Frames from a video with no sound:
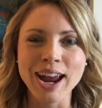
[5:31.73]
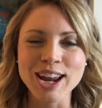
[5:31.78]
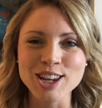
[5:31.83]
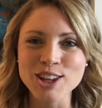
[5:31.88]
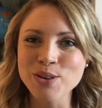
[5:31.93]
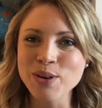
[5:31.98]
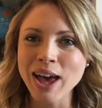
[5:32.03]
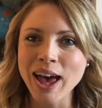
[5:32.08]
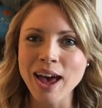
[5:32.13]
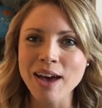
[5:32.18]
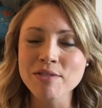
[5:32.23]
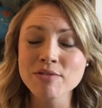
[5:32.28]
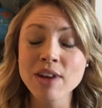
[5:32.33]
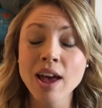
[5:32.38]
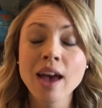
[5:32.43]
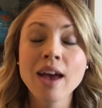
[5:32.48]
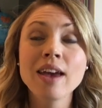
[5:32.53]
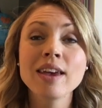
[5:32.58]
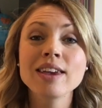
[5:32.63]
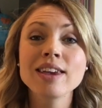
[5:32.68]
And you have
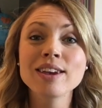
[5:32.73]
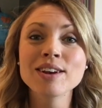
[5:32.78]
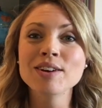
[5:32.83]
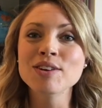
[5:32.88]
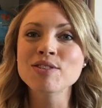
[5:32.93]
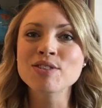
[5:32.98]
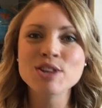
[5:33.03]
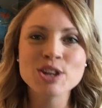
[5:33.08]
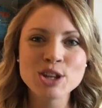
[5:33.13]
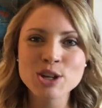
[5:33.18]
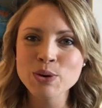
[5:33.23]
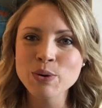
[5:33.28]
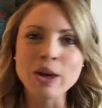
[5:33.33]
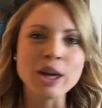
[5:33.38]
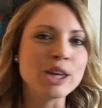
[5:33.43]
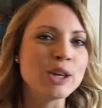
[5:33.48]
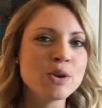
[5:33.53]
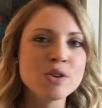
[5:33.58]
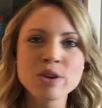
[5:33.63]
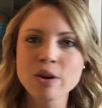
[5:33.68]
years to do
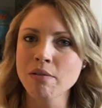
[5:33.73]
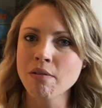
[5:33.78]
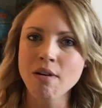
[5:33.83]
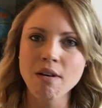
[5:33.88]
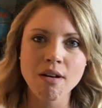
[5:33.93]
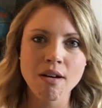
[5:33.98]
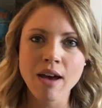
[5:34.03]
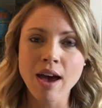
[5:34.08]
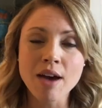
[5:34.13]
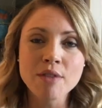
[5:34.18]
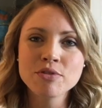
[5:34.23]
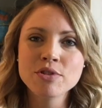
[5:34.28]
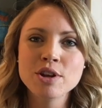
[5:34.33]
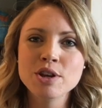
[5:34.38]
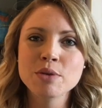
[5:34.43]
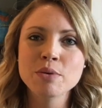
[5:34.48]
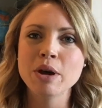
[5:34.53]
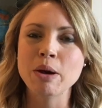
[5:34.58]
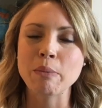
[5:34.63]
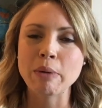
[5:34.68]
it. You don't have to
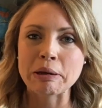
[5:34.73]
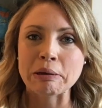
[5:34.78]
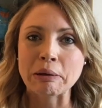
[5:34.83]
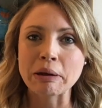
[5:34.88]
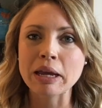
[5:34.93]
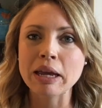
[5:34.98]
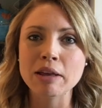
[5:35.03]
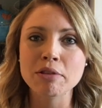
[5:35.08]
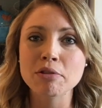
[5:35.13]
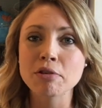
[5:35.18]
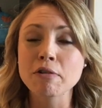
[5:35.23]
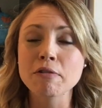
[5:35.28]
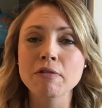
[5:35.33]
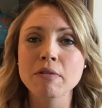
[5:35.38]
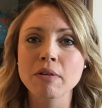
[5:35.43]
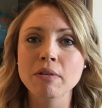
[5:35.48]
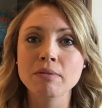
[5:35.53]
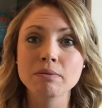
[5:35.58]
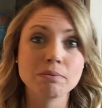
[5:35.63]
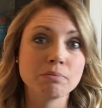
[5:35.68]
do it when your kids are
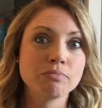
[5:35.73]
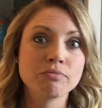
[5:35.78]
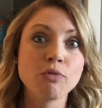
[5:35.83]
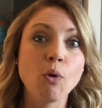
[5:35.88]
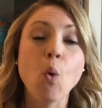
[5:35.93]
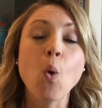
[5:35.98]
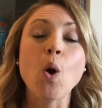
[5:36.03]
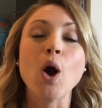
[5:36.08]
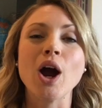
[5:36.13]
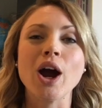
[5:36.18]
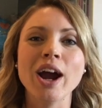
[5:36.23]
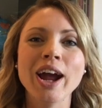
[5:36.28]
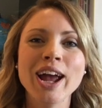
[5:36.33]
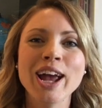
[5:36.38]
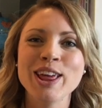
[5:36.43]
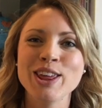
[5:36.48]
4.